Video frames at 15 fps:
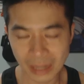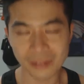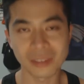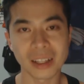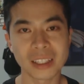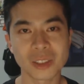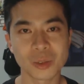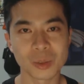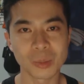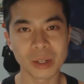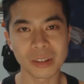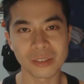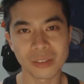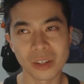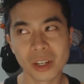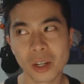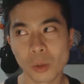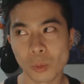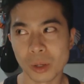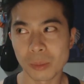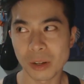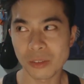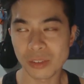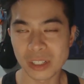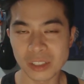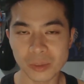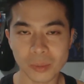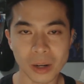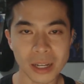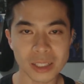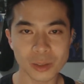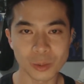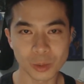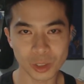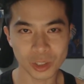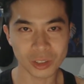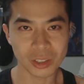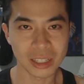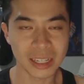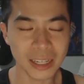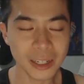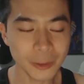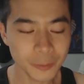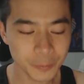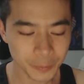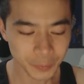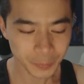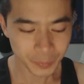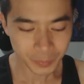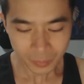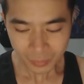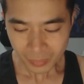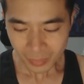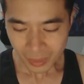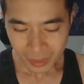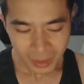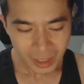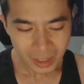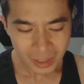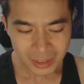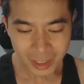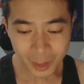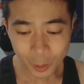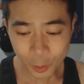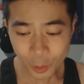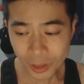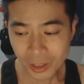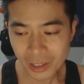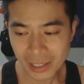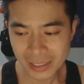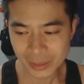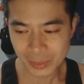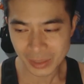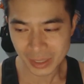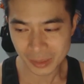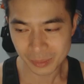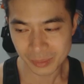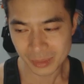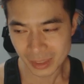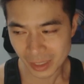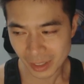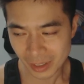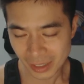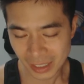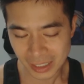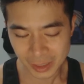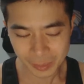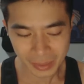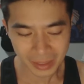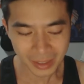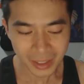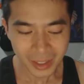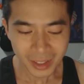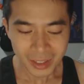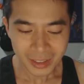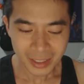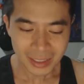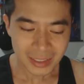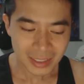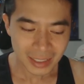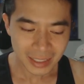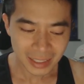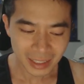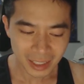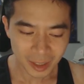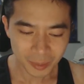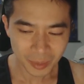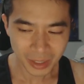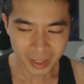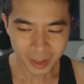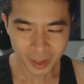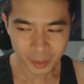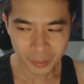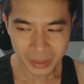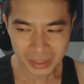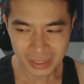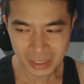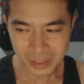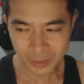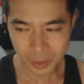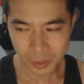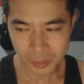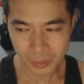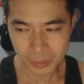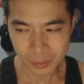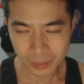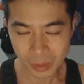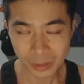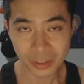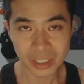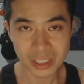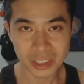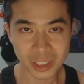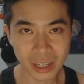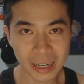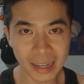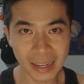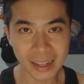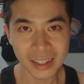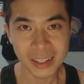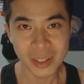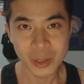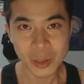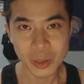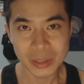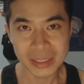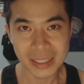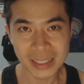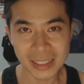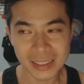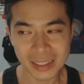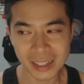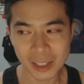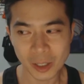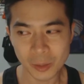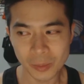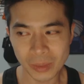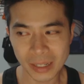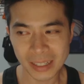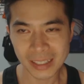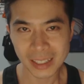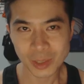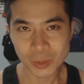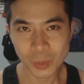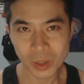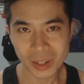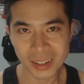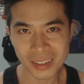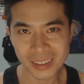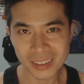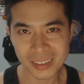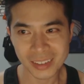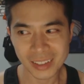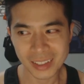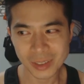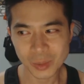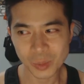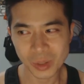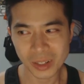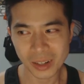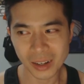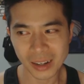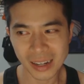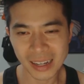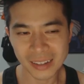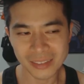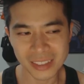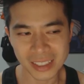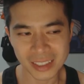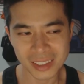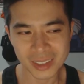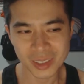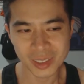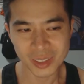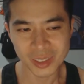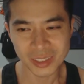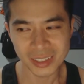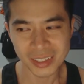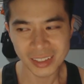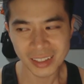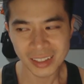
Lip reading: have lunch with one of my friends from high school, John Lay. So I organized with him to go to lunch. But yesterday I got a message from my friend Chai who said, hey, guess what? Guess what I have tickets to?